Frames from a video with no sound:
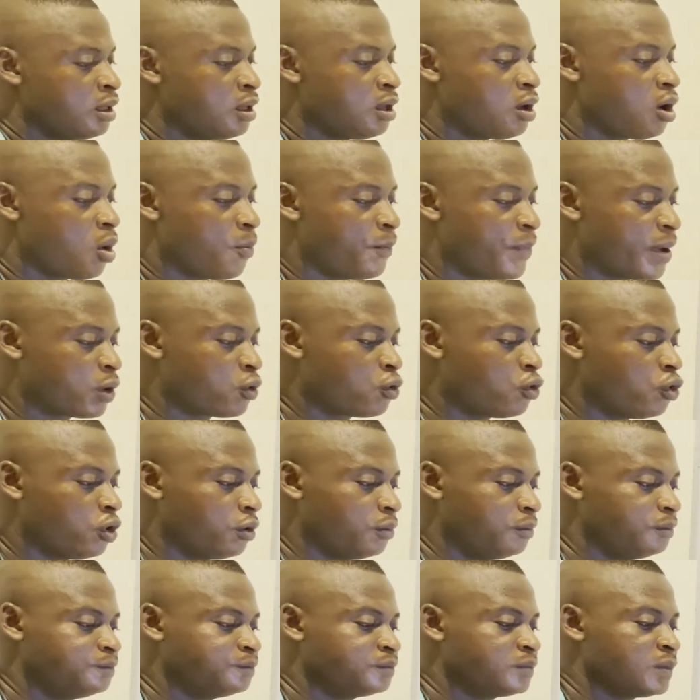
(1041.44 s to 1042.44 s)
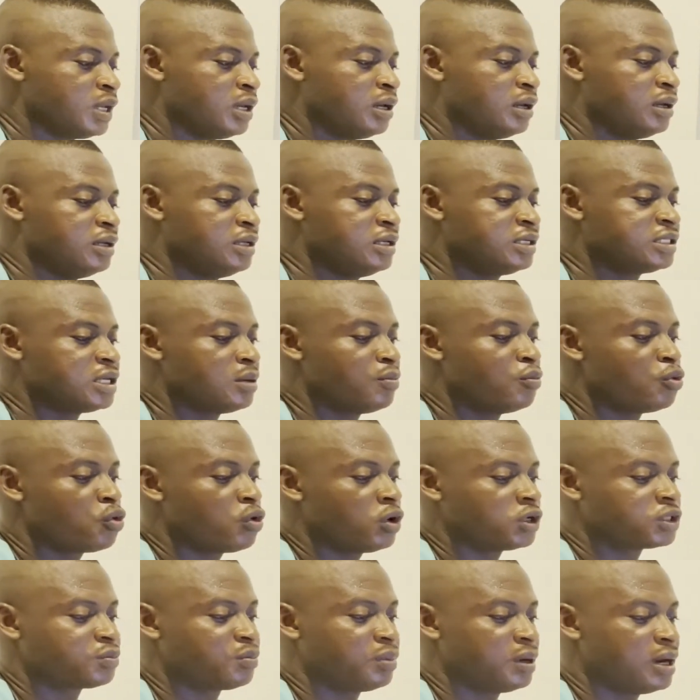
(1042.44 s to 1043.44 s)
Operculum. This is the
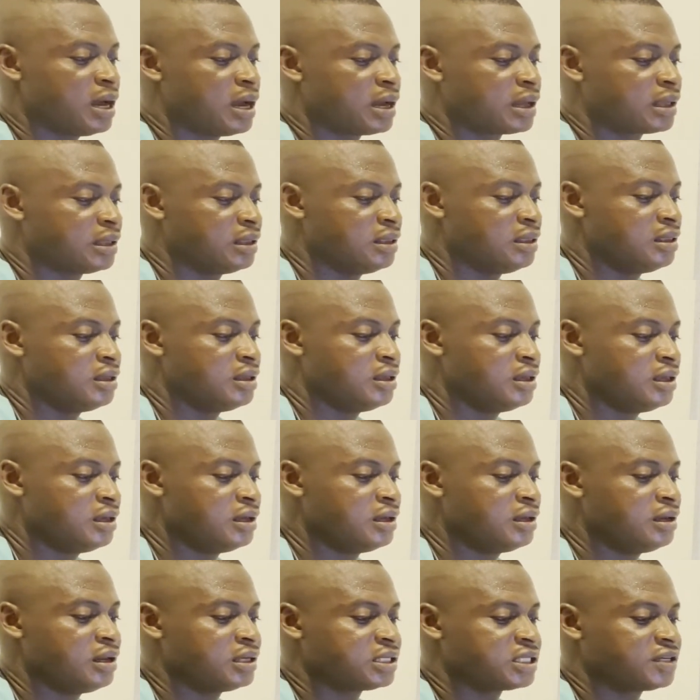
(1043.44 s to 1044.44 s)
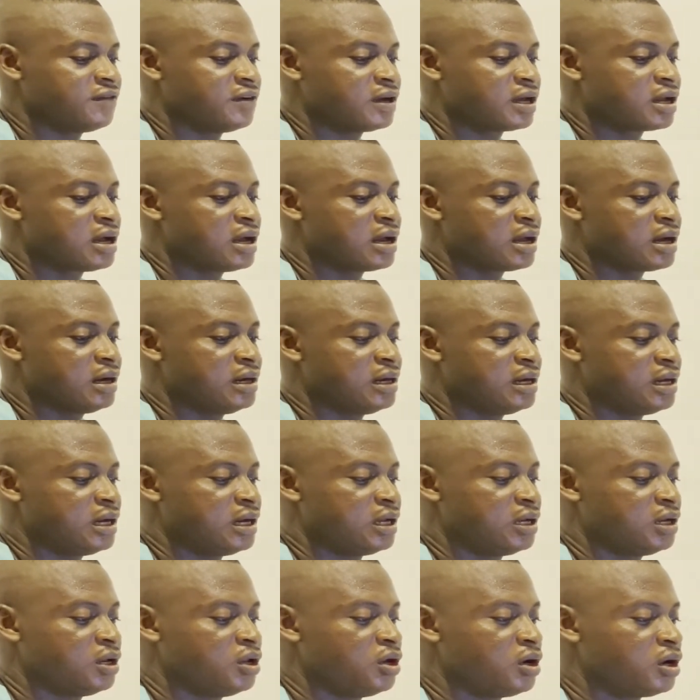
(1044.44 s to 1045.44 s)
mucus plug in the cervical
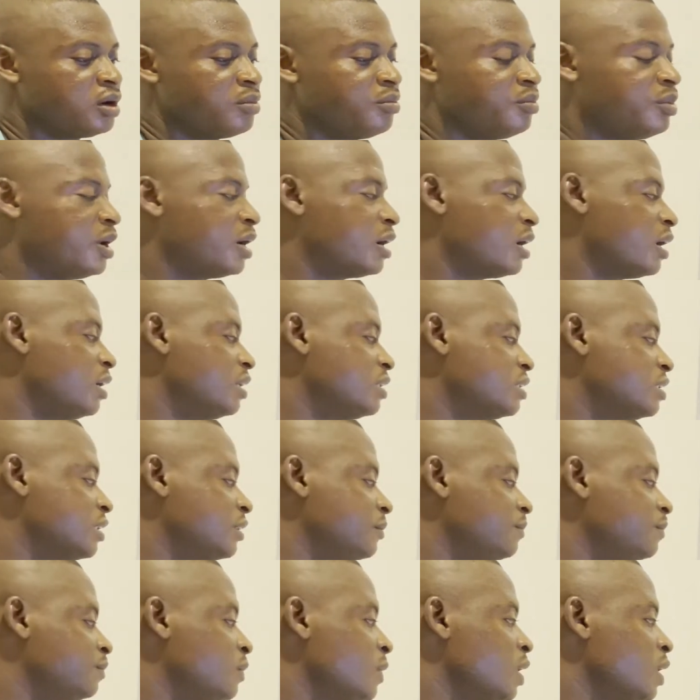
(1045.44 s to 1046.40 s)
canal during pregnancy.